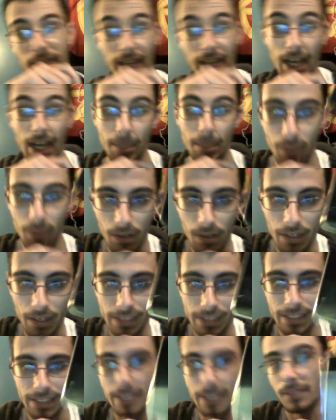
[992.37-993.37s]
iPod,
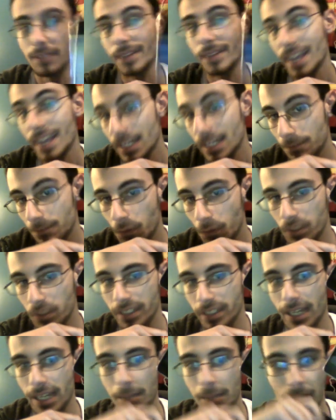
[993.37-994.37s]
and then you can't afford an
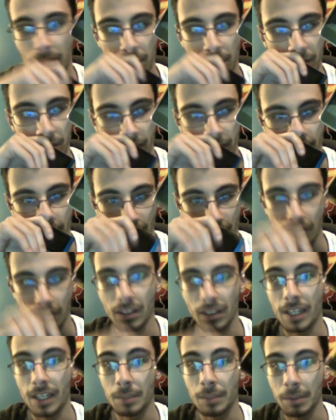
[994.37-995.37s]
iPod, because I know a
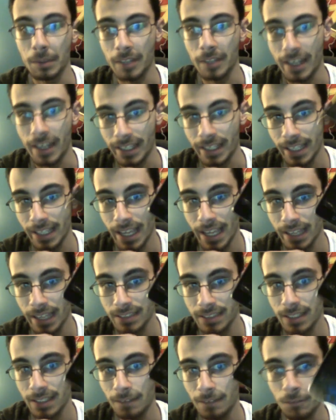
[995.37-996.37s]
lot of people that can't
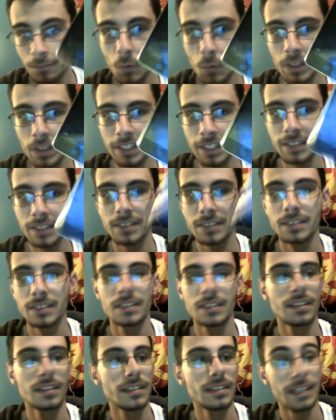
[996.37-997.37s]
afford it,
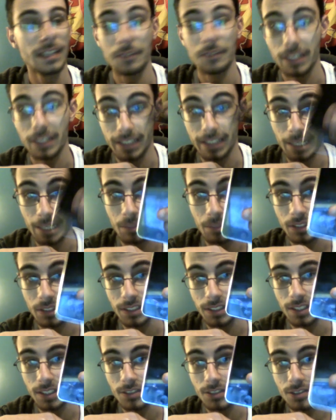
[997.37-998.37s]
definitely an iPod
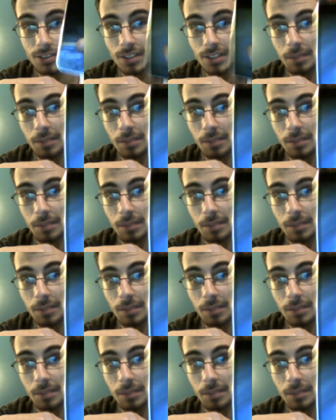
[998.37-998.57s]
Touch. I